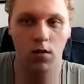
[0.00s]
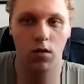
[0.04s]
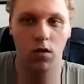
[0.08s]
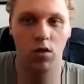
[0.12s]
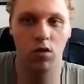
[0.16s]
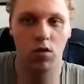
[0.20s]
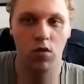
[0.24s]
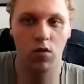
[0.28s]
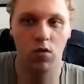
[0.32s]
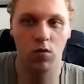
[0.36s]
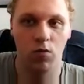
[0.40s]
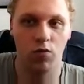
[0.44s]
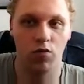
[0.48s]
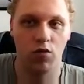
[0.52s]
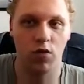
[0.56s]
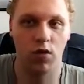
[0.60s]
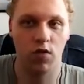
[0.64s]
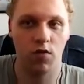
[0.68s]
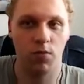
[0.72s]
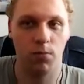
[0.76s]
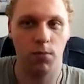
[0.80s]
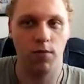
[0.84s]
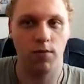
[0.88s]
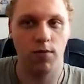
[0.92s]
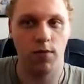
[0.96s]
So
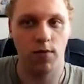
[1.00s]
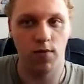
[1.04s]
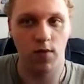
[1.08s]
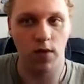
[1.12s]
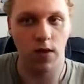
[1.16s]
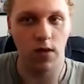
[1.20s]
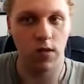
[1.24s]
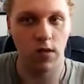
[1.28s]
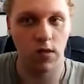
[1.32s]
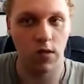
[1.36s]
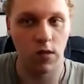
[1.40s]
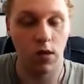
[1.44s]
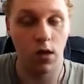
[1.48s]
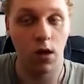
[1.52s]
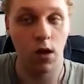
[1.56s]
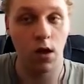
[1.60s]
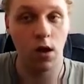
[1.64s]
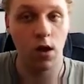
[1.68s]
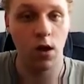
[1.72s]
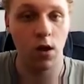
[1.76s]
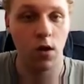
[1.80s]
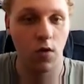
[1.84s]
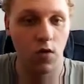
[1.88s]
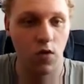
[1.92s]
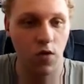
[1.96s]
trust me with this.
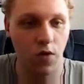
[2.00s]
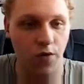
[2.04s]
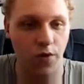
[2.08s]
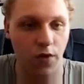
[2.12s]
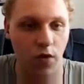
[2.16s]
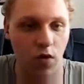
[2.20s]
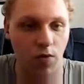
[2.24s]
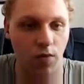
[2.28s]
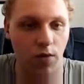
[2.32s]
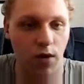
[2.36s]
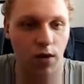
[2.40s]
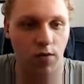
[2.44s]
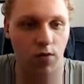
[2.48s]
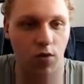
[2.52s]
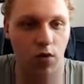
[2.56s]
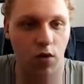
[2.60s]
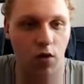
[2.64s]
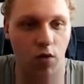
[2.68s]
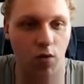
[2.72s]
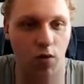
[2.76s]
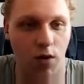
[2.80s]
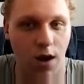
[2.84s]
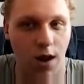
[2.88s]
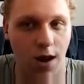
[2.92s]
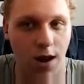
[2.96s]
So first we have to
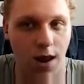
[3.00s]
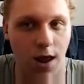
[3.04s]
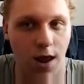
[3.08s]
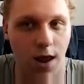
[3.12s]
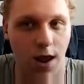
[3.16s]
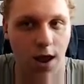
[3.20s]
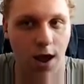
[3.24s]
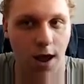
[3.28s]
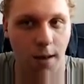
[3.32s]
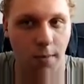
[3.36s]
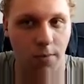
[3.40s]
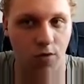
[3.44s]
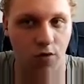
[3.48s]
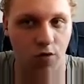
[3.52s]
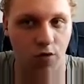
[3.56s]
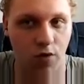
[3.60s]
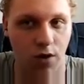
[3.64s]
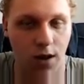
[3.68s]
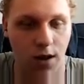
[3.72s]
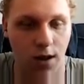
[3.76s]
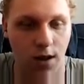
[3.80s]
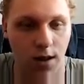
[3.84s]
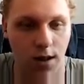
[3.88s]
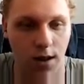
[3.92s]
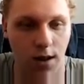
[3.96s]
create a
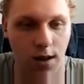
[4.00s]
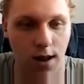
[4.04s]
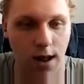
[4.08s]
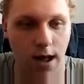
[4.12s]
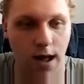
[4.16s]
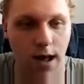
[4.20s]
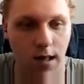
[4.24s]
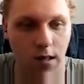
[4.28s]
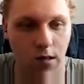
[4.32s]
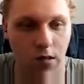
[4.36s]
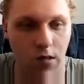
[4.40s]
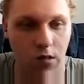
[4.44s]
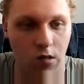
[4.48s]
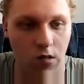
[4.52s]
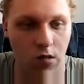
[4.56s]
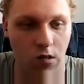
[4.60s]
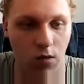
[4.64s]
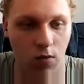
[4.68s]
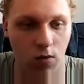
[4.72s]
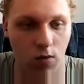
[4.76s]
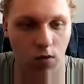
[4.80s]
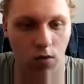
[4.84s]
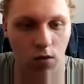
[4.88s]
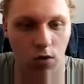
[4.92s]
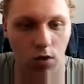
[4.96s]
abstract class.
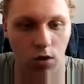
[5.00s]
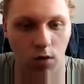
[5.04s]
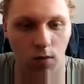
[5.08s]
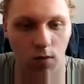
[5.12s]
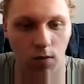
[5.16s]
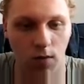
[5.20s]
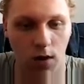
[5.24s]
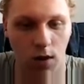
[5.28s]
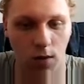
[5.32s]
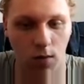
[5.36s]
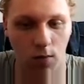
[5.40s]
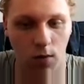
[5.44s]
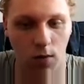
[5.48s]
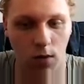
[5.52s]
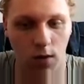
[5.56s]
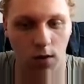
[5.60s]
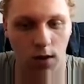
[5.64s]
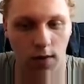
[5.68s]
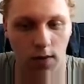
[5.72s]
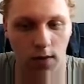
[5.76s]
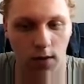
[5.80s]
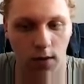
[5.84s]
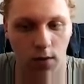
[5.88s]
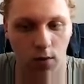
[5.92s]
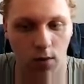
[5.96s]
So to show you how you
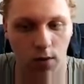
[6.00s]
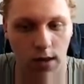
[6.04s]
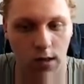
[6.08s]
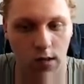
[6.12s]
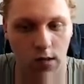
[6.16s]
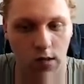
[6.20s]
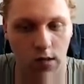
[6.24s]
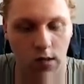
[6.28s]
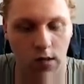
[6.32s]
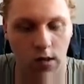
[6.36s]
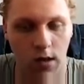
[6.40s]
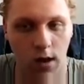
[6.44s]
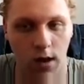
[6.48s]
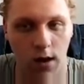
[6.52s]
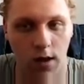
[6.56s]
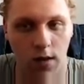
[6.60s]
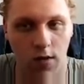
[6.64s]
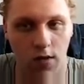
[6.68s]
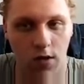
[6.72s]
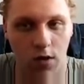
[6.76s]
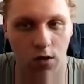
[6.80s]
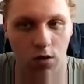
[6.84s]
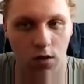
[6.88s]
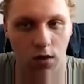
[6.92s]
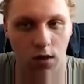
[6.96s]
can do this,
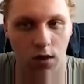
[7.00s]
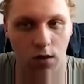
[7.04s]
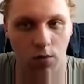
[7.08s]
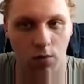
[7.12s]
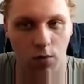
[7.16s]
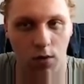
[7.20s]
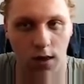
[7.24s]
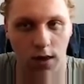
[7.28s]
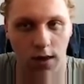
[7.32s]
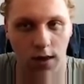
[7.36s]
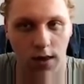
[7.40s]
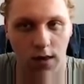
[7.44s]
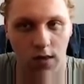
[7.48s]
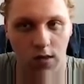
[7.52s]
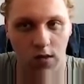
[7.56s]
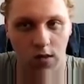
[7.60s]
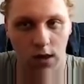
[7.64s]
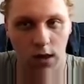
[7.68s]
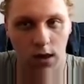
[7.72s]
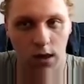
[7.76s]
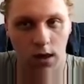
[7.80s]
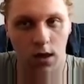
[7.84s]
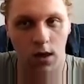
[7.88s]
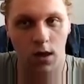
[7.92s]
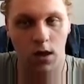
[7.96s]
it's actually really
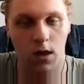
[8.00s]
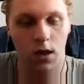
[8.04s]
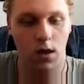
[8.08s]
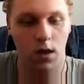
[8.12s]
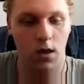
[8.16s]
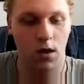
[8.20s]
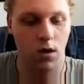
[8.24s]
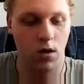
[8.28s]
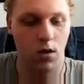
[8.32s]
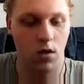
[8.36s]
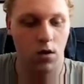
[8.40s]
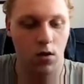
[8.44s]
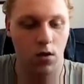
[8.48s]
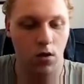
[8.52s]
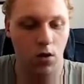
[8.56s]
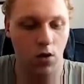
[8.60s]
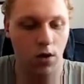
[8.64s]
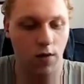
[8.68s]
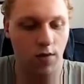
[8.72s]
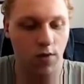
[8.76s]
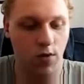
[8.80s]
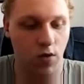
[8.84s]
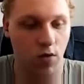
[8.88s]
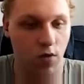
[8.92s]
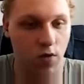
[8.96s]
easy. All you
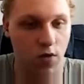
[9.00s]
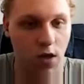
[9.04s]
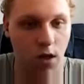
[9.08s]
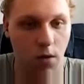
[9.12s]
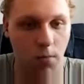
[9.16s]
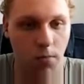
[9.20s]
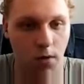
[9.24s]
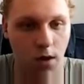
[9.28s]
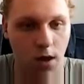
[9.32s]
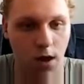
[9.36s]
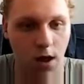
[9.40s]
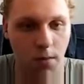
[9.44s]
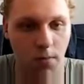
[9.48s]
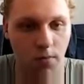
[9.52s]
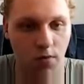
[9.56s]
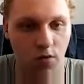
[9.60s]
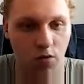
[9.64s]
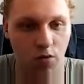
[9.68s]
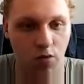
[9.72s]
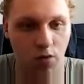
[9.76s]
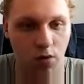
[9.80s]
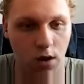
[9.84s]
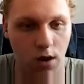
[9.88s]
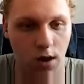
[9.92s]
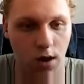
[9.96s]
have to do is type
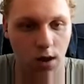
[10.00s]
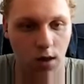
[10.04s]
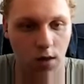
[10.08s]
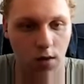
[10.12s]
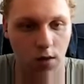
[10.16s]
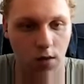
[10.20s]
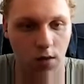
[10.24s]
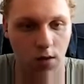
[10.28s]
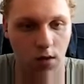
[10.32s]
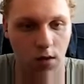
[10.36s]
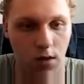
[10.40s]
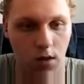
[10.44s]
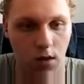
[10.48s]
abstract.